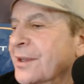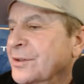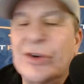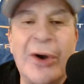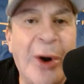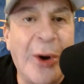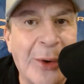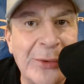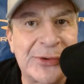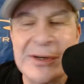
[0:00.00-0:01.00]

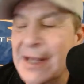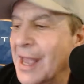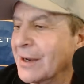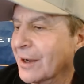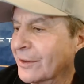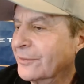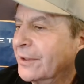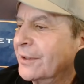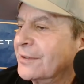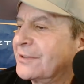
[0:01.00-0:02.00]
Joel Soriano,
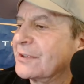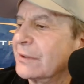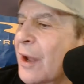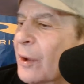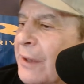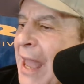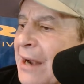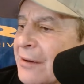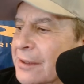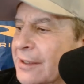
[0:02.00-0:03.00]
slow
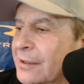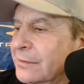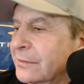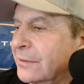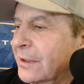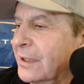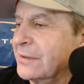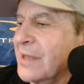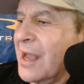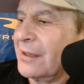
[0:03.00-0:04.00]
laterally.
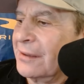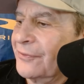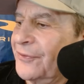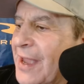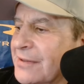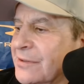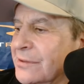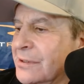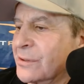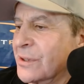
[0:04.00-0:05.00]
He's not fast
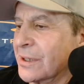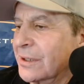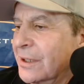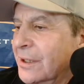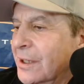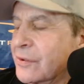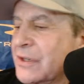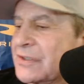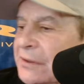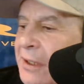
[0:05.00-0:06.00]
on the court.
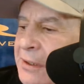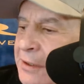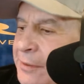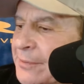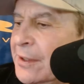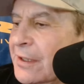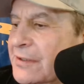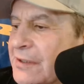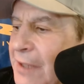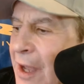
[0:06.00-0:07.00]
Chris Ludlam
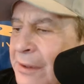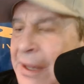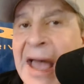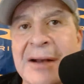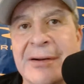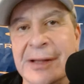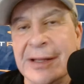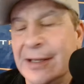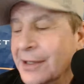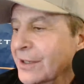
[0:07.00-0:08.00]
is slow
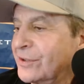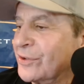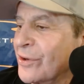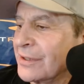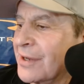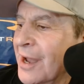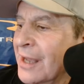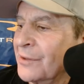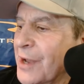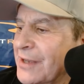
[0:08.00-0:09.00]
laterally. Sean
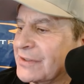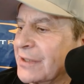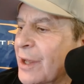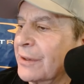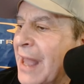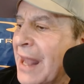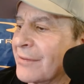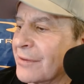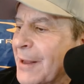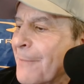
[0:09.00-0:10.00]
Conway, slow
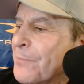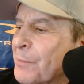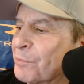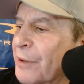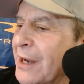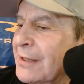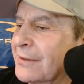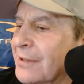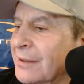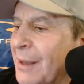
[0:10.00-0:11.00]
laterally. Brady
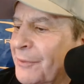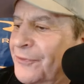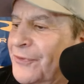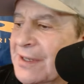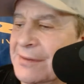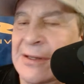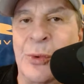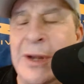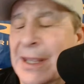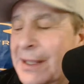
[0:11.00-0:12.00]
Dunlap's physically
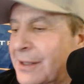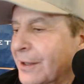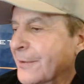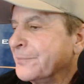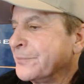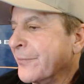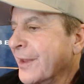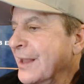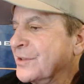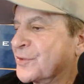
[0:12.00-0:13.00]
weak.
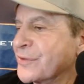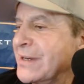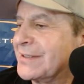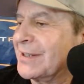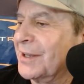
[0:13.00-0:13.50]
And Dries